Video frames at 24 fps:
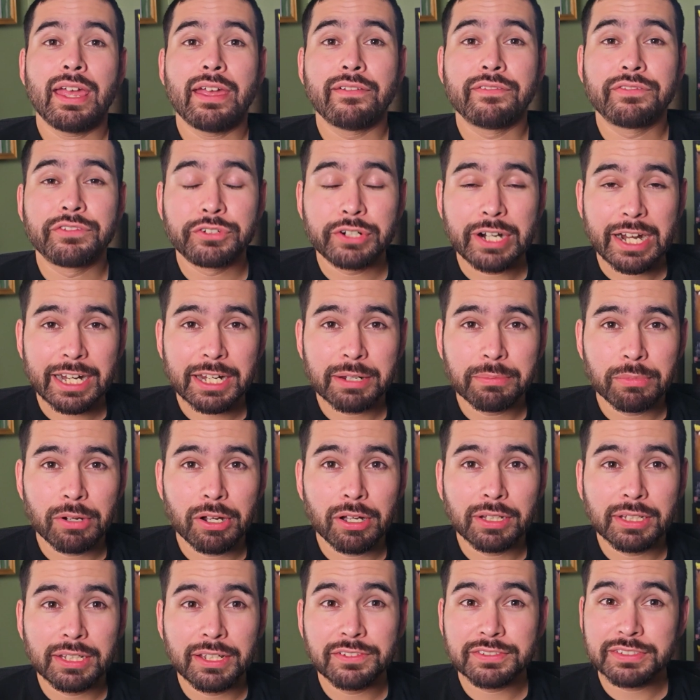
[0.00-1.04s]
If Dragon
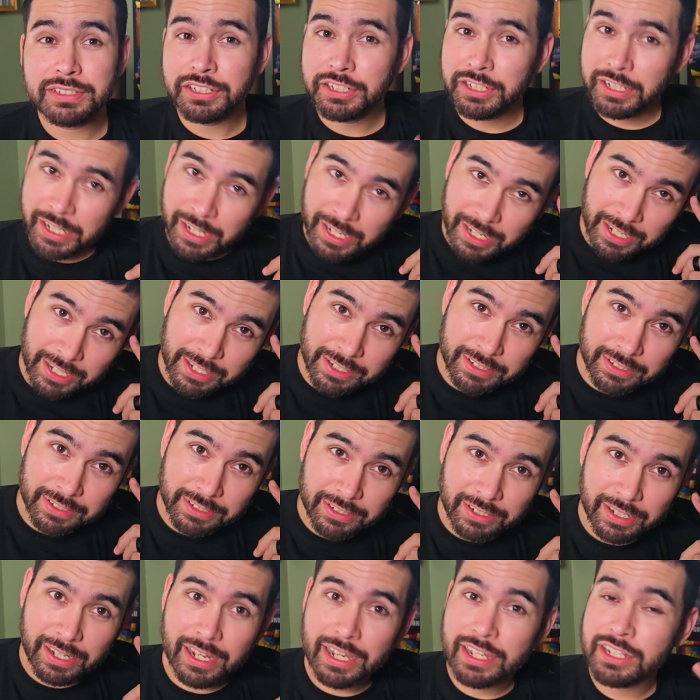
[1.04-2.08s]
Ball lives in your head
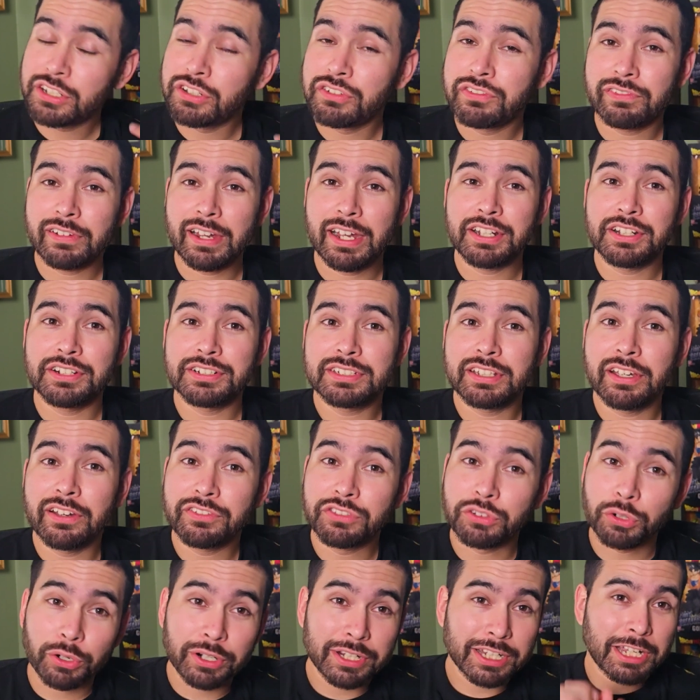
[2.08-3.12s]
and you find yourself
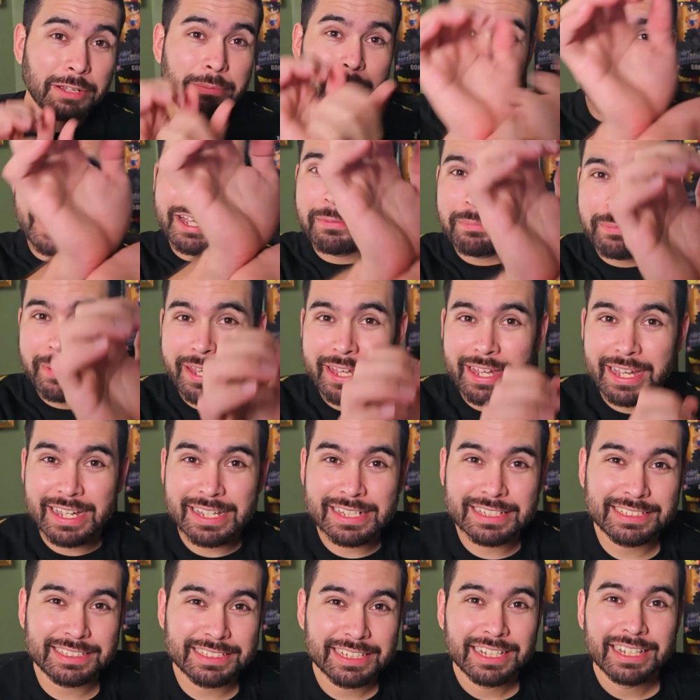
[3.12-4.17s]
throwing
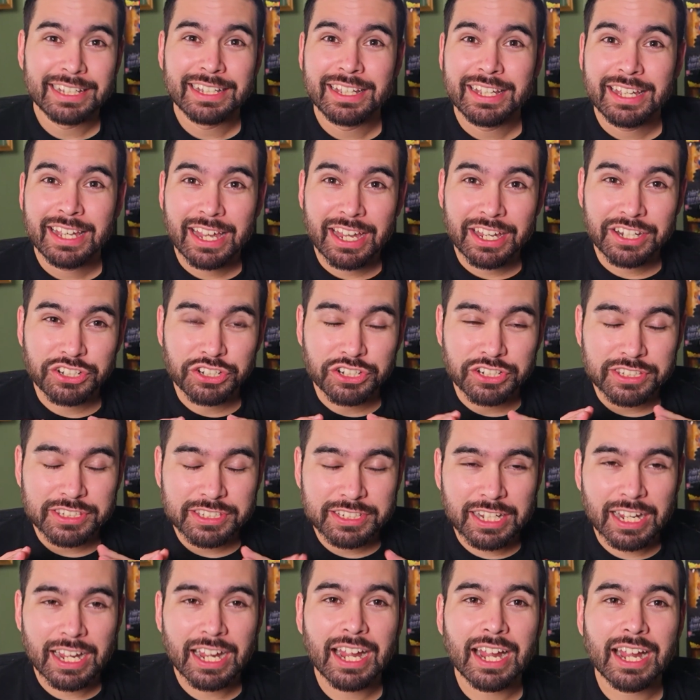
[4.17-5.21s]
Kamehamehas and you're
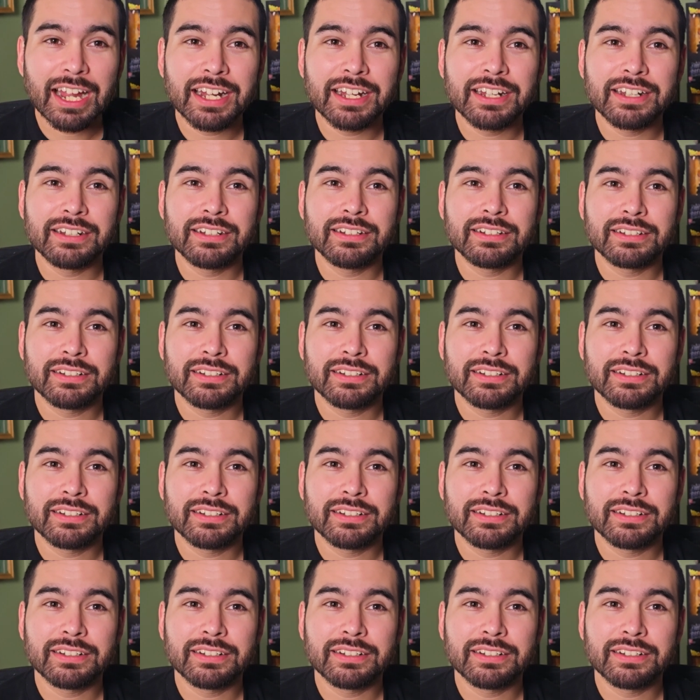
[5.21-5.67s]
tired